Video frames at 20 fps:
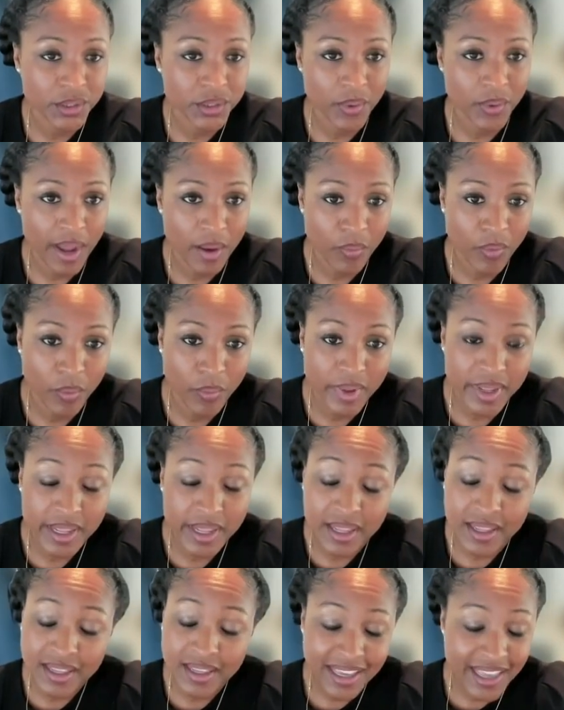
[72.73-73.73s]
And when we
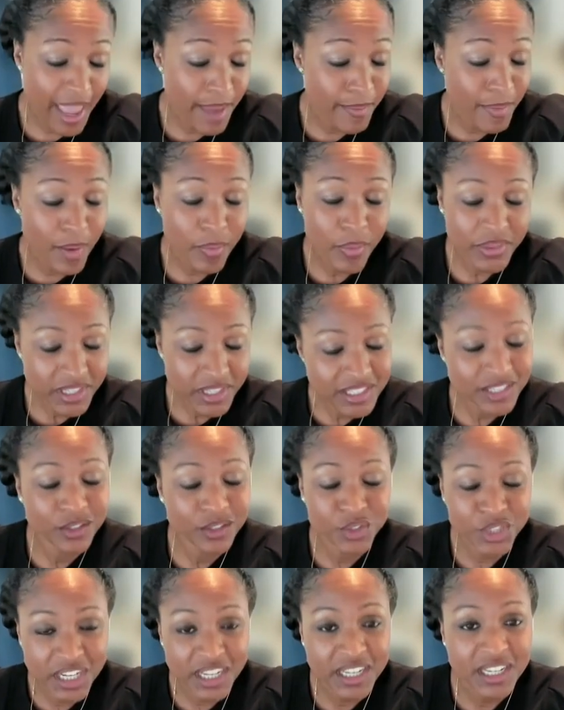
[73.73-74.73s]
came up with a
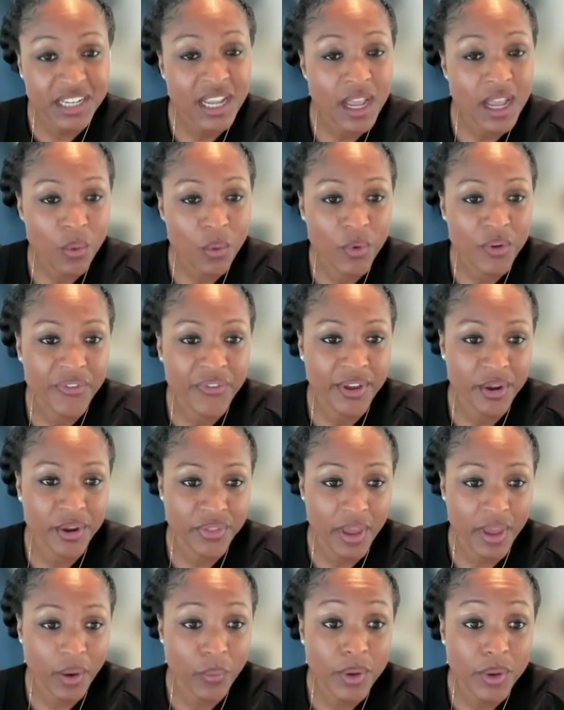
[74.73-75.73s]
solution, we figured that
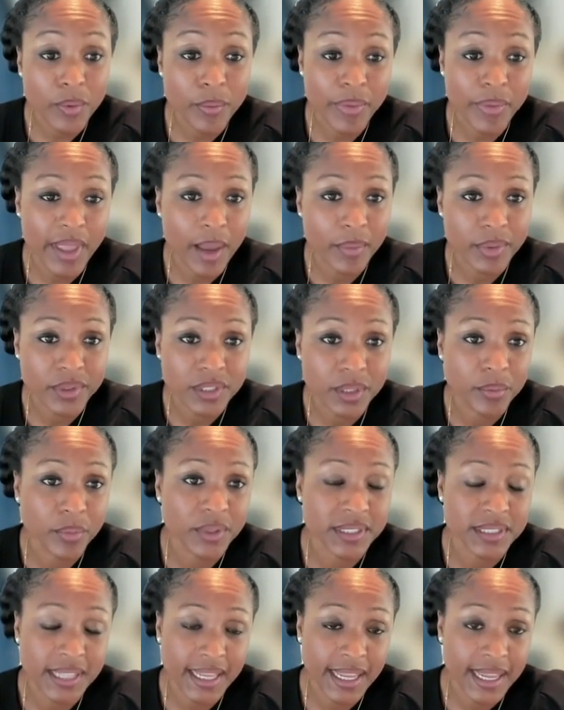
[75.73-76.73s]
we would be able to
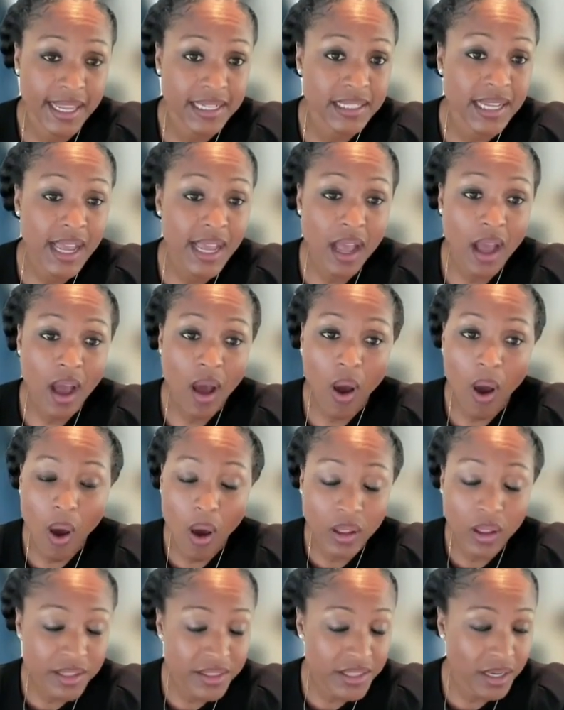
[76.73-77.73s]
present all of
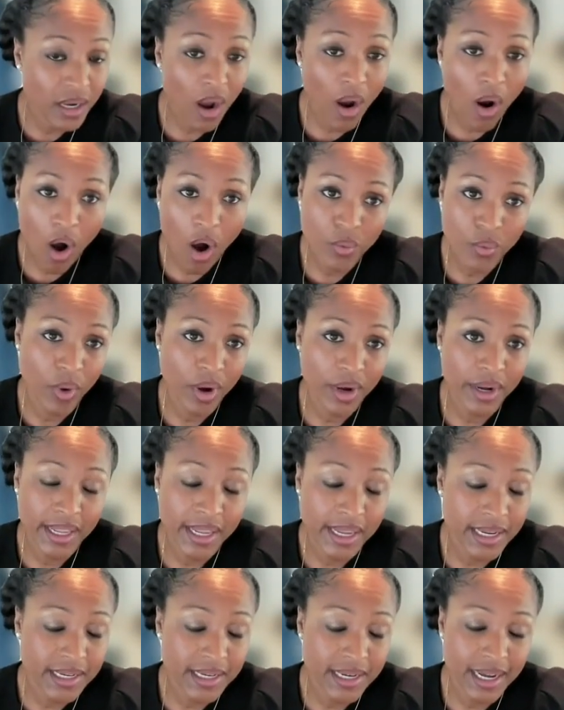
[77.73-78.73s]
the
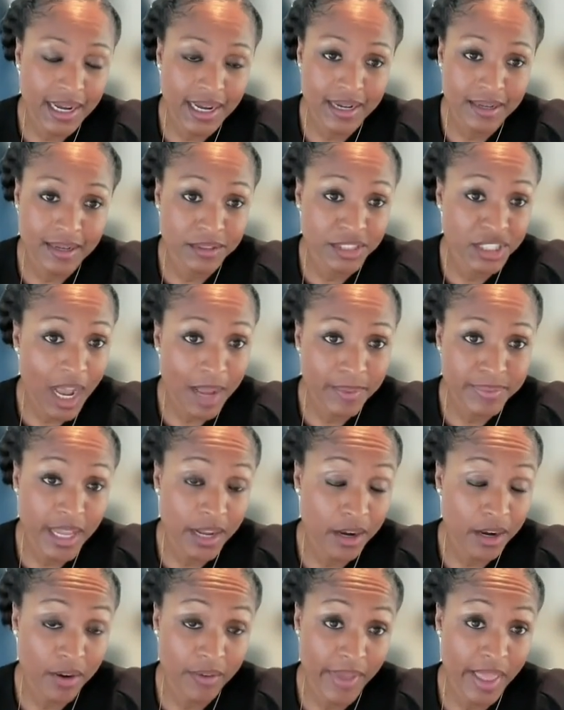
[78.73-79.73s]
hardworking jobs that are
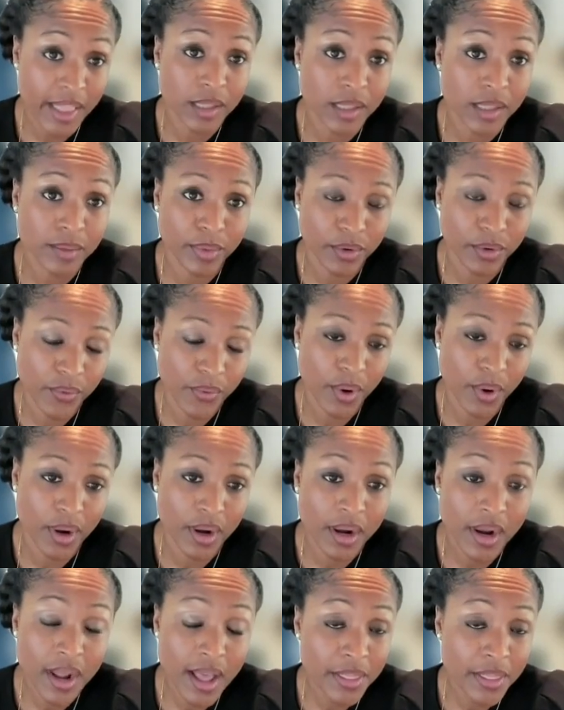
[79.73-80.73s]
available for
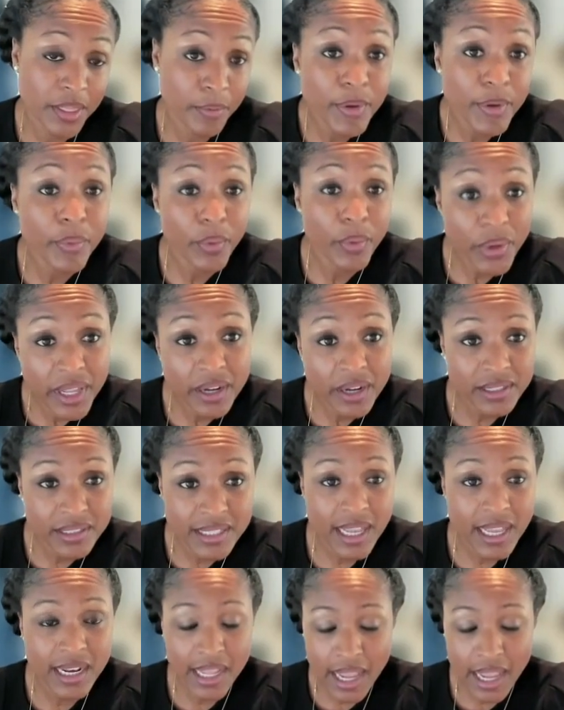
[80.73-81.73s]
the people here in San
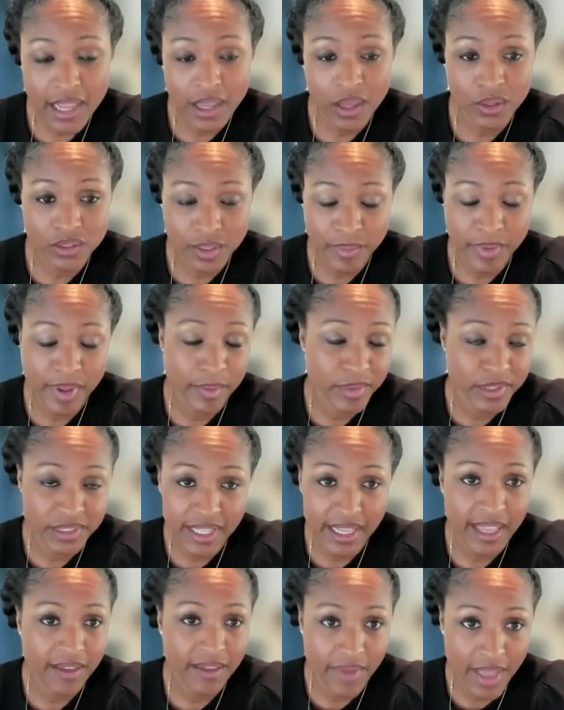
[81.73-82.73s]
Diego to be able to take
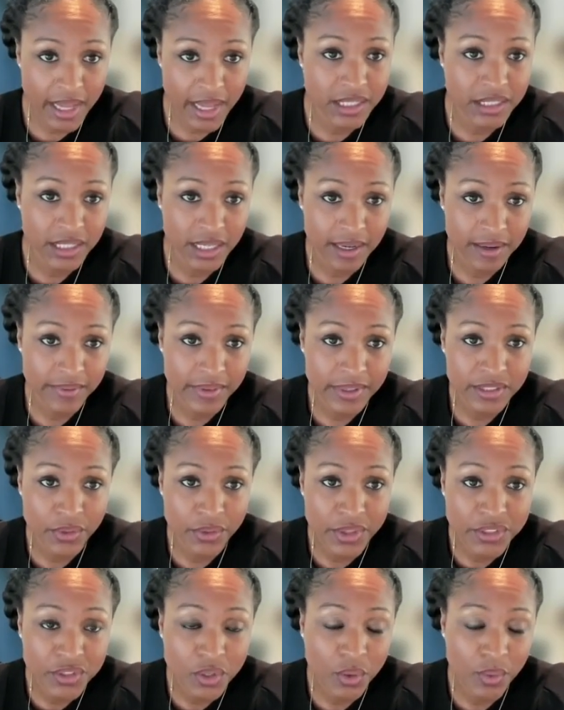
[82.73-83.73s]
advantage of. And so this
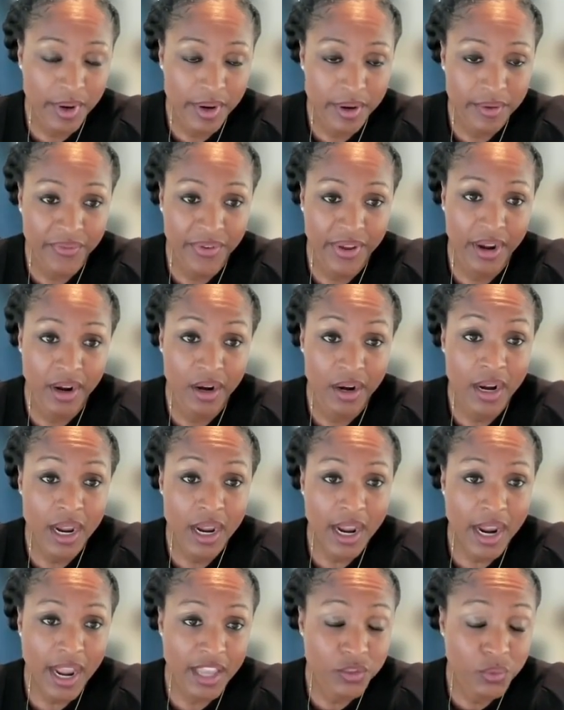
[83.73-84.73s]
career fair
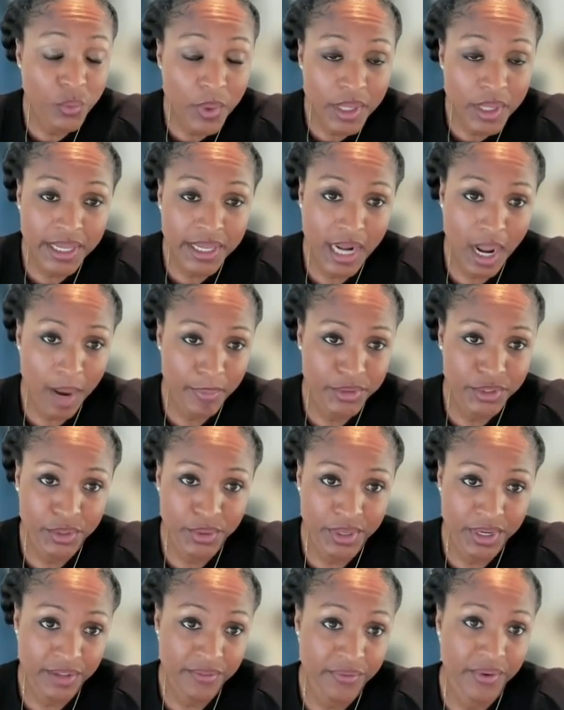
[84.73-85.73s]
is really an
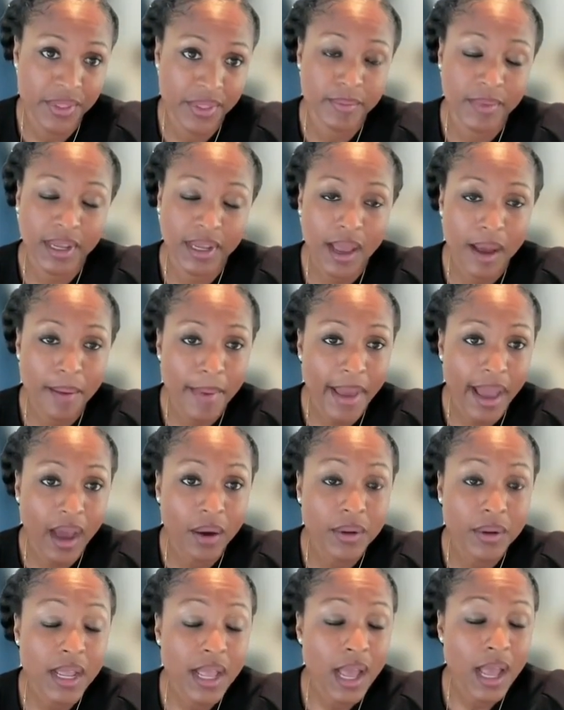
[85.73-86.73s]
opportunity for them to come out,
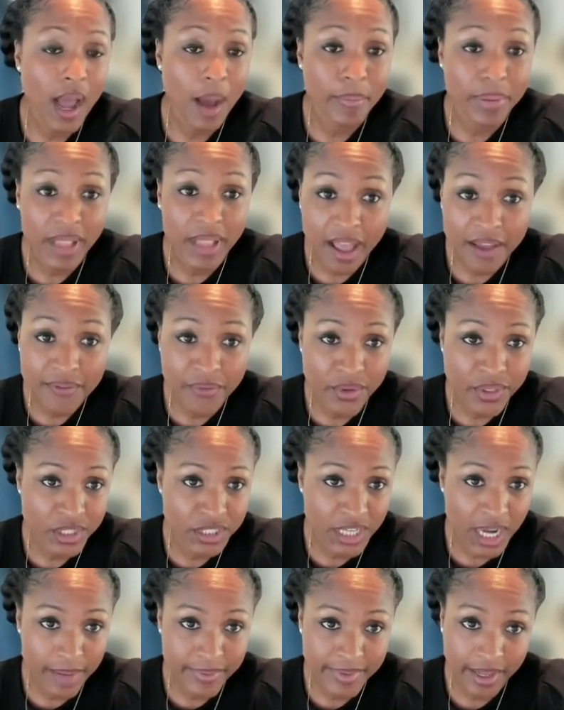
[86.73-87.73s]
apply for the
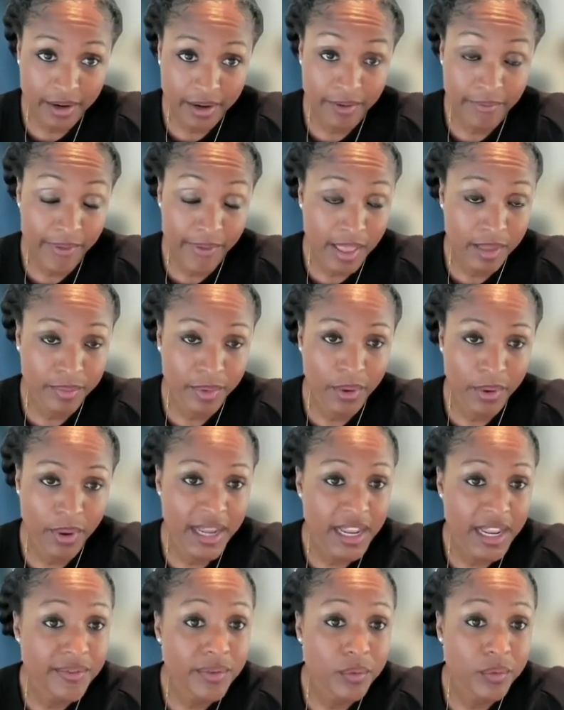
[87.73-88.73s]
jobs that are available, and
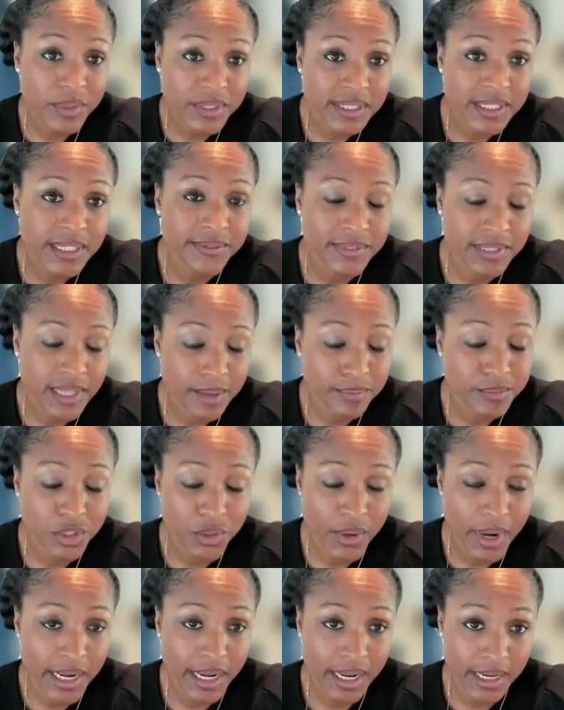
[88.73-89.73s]
even receive some
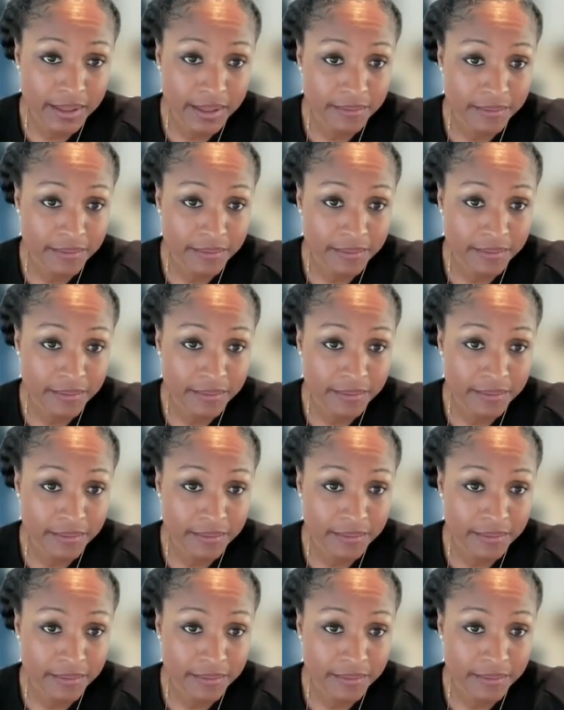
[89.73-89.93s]
training.